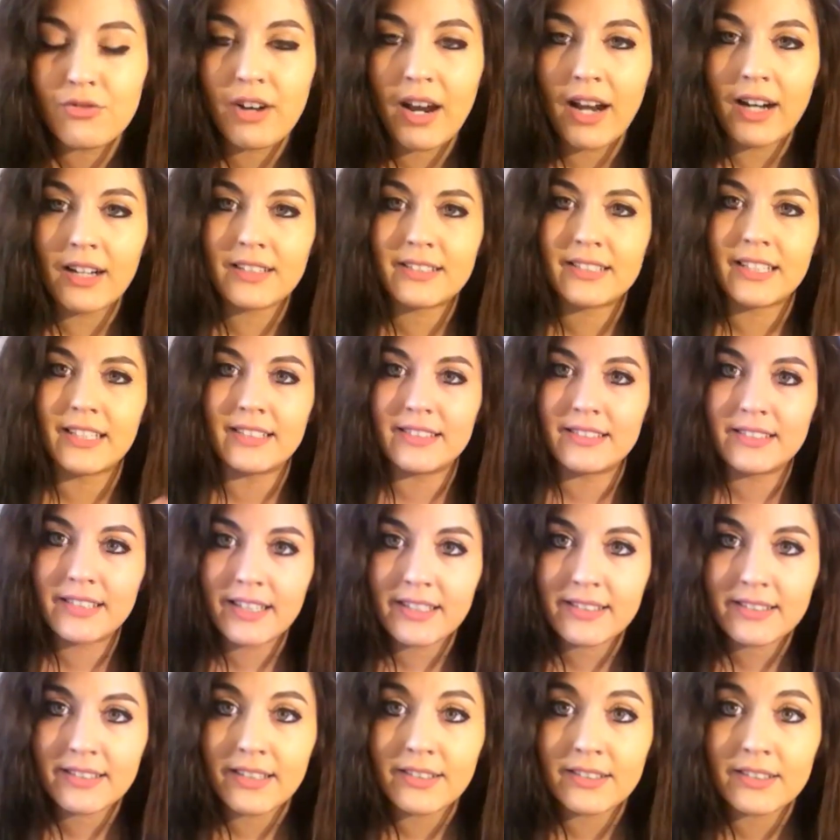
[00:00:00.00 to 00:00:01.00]
reality and
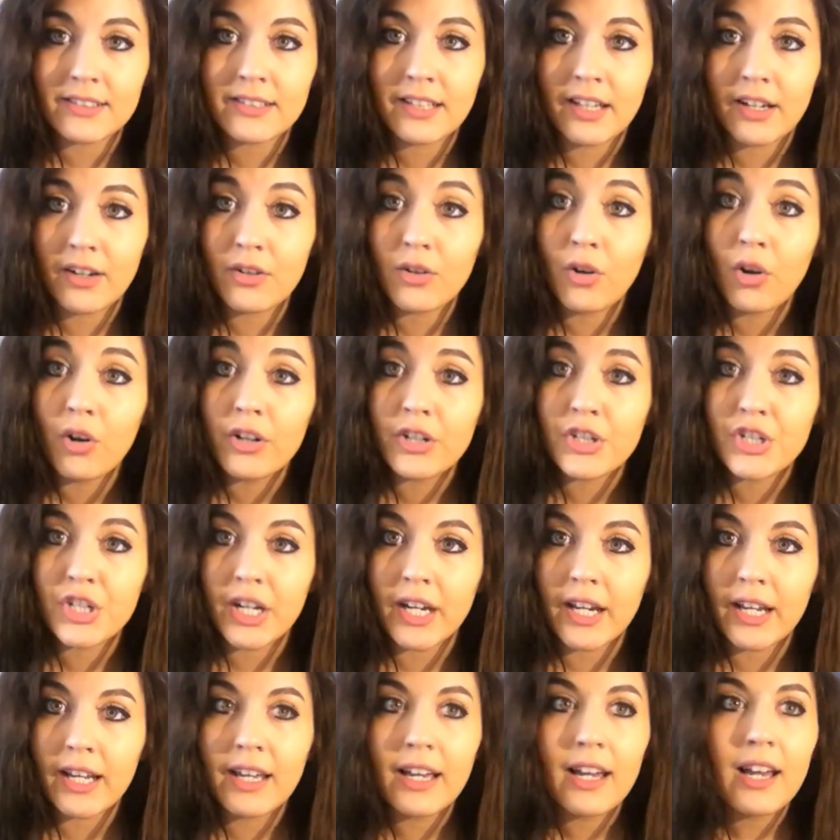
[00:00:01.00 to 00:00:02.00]
sixth sense
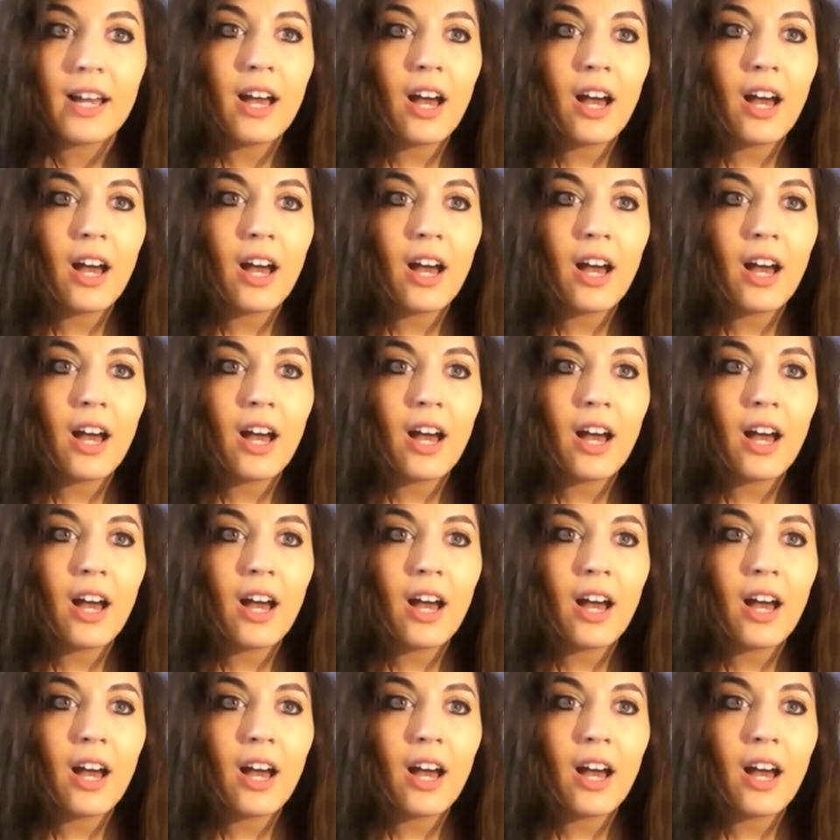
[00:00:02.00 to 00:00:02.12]
technology